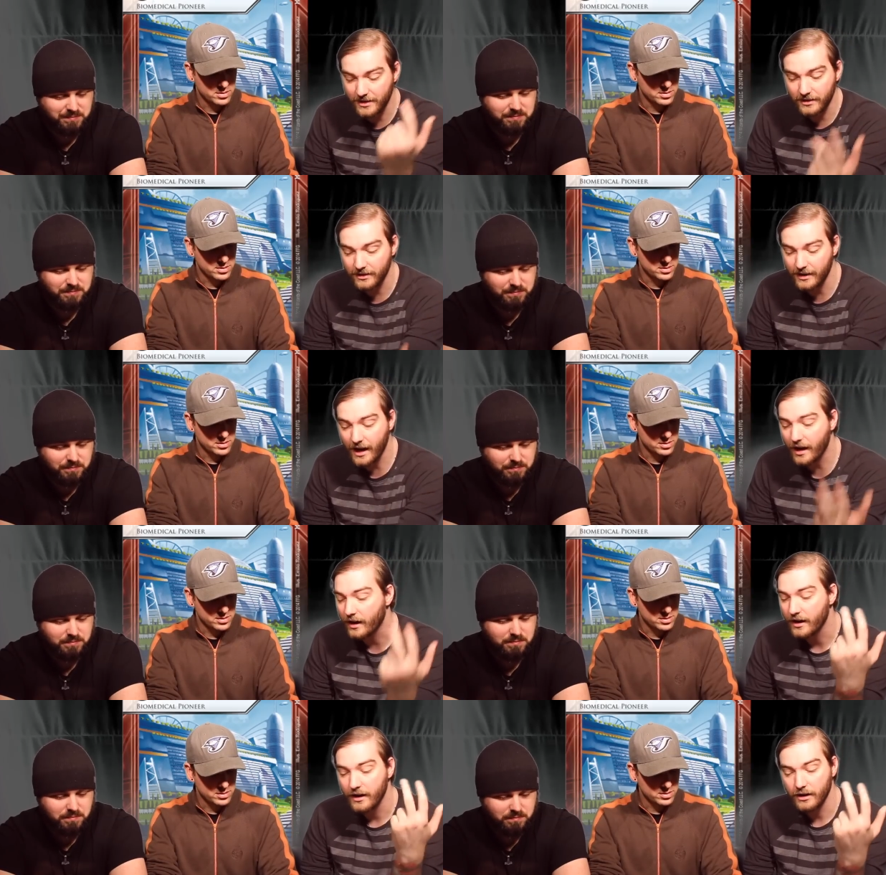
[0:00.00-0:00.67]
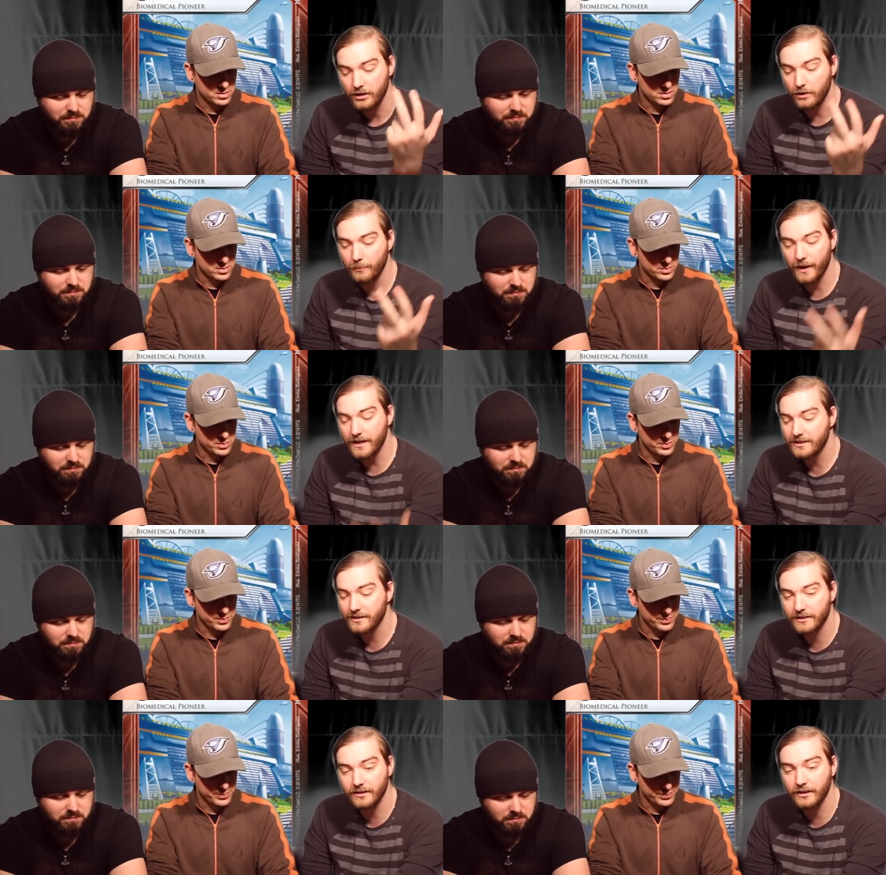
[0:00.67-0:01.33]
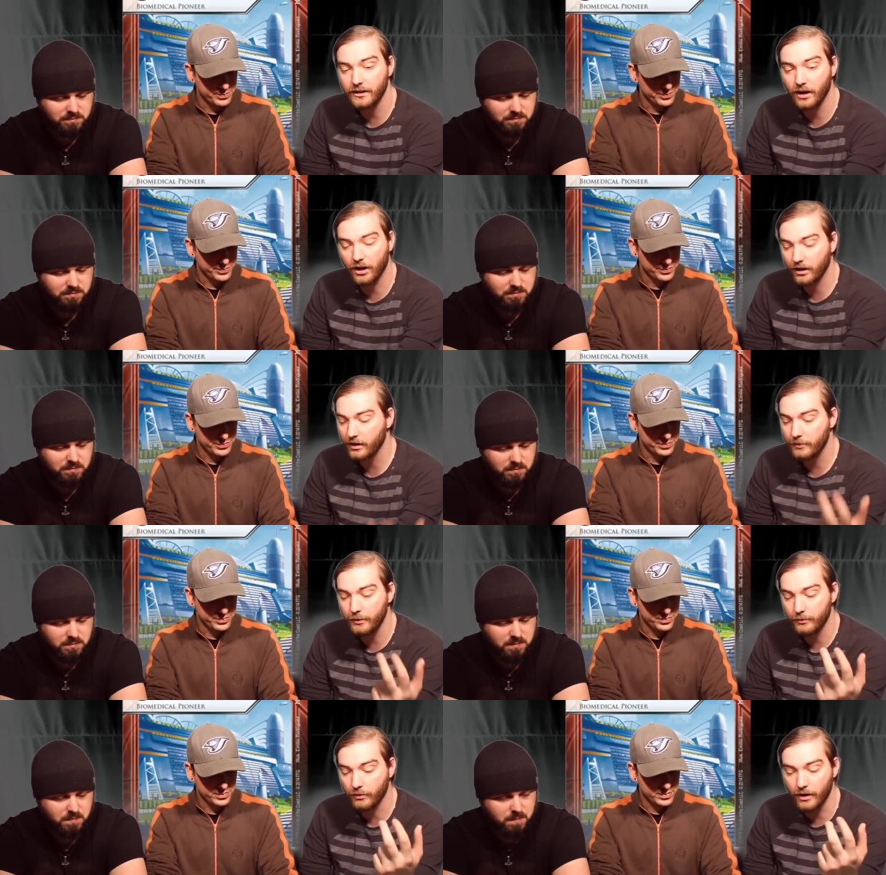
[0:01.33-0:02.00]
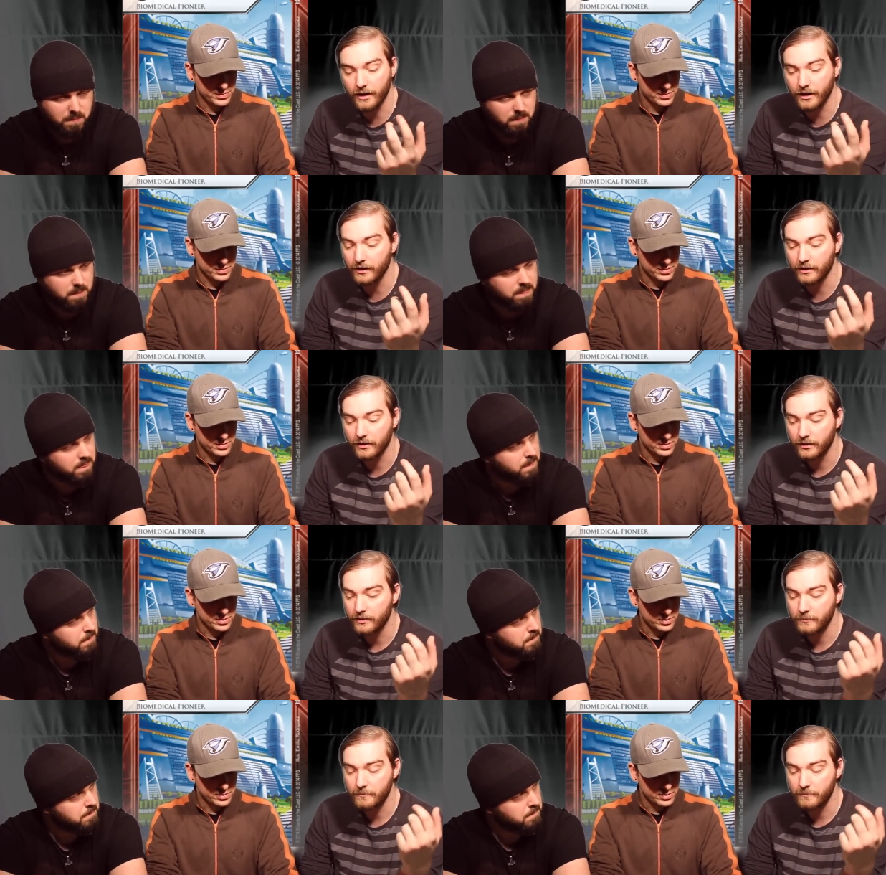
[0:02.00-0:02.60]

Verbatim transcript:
Speaker 1: then yeah, you basically are going to be running.